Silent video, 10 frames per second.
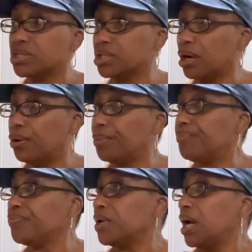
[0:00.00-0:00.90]
So
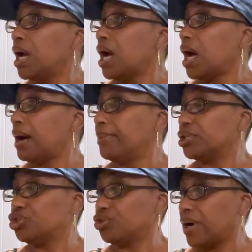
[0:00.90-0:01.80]
I'm gonna
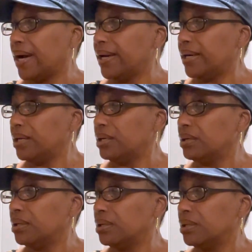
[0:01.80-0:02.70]

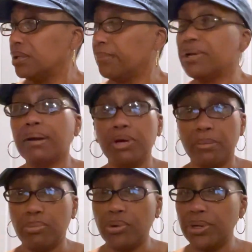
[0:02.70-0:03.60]
I'm
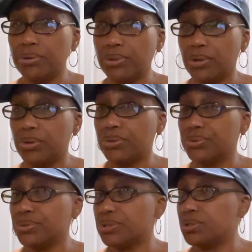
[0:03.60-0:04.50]
gonna boil
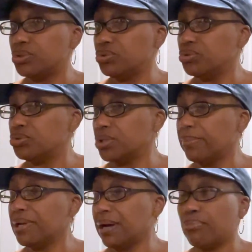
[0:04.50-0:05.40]
those
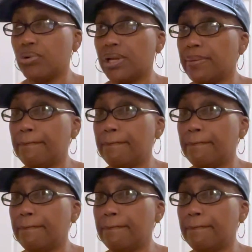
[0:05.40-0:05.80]
not boil them,